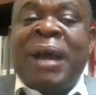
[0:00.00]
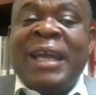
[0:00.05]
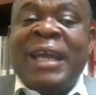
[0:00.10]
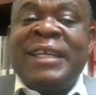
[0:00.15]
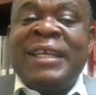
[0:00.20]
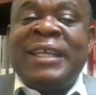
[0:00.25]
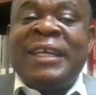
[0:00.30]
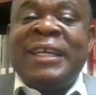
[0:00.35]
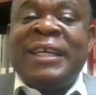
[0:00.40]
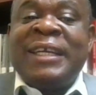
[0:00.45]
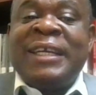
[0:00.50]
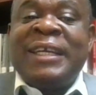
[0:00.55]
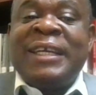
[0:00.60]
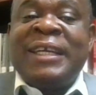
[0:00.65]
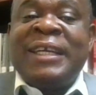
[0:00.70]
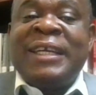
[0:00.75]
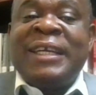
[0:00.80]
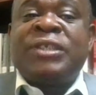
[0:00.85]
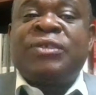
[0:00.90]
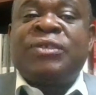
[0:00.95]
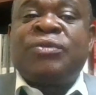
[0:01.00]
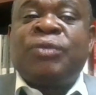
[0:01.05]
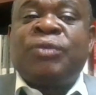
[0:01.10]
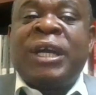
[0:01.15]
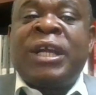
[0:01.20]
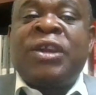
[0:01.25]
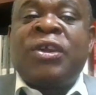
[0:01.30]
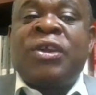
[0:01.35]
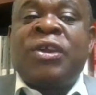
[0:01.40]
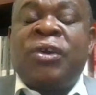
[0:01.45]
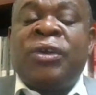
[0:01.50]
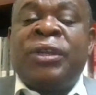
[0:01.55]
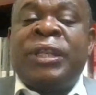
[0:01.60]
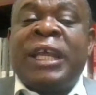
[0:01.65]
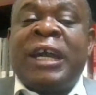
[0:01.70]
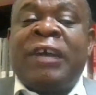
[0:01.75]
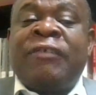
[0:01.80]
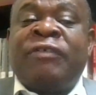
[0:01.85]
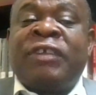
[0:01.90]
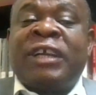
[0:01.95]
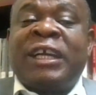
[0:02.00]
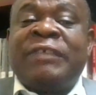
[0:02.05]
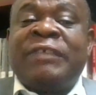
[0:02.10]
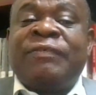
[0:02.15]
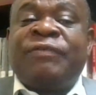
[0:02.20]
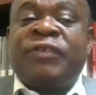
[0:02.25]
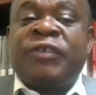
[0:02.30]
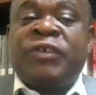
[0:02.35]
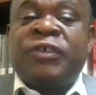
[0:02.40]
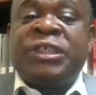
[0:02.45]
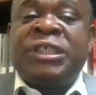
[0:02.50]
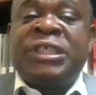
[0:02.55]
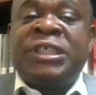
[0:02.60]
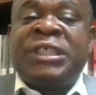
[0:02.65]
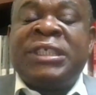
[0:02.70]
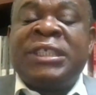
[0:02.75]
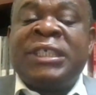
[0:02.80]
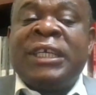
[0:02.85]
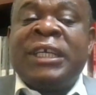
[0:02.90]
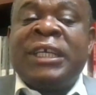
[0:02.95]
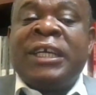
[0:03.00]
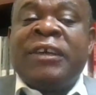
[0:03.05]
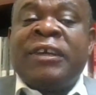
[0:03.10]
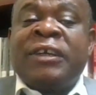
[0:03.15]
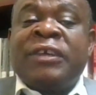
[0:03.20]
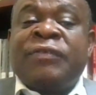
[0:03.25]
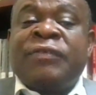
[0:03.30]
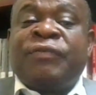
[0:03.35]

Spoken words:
Biden did quite well on the African front.